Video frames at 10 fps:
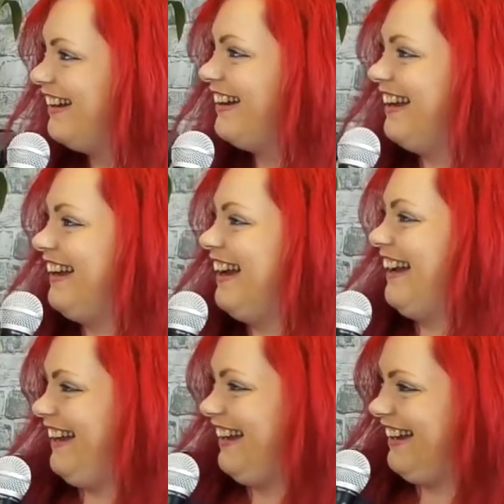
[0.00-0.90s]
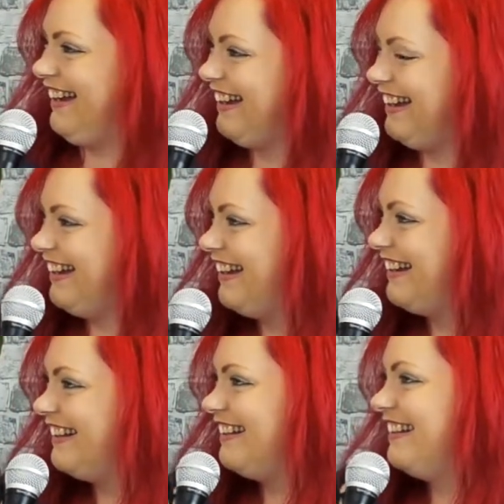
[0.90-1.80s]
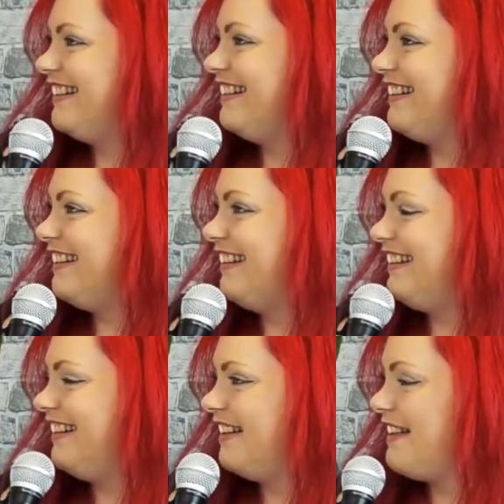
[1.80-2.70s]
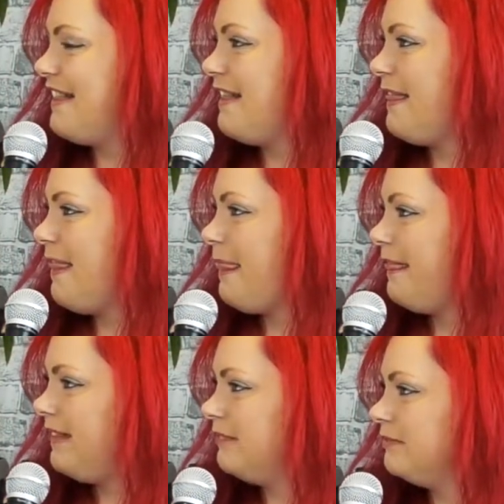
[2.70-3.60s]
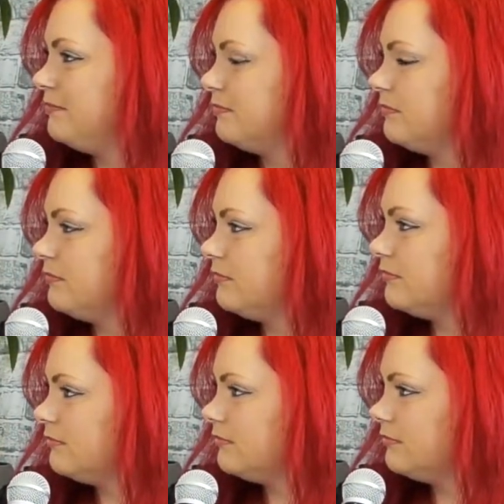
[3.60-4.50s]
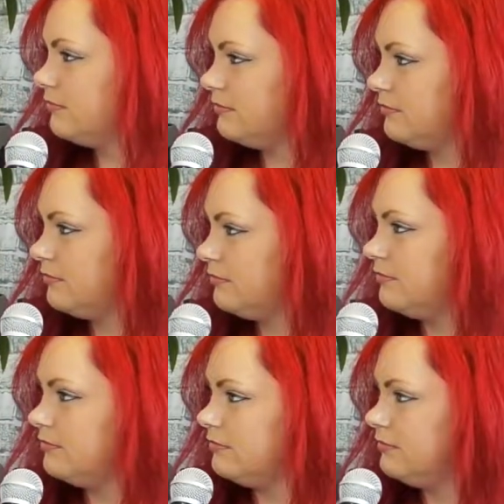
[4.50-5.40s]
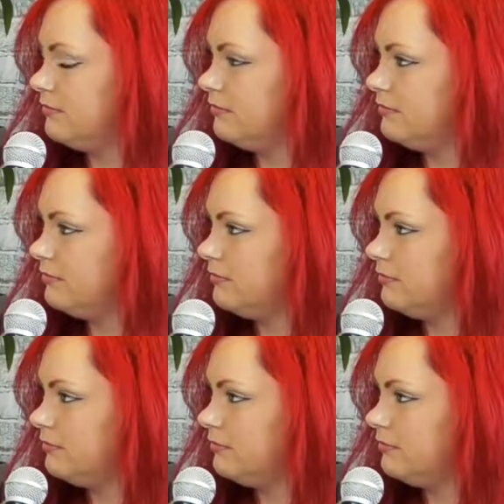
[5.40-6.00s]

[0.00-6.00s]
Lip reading: (not speaking)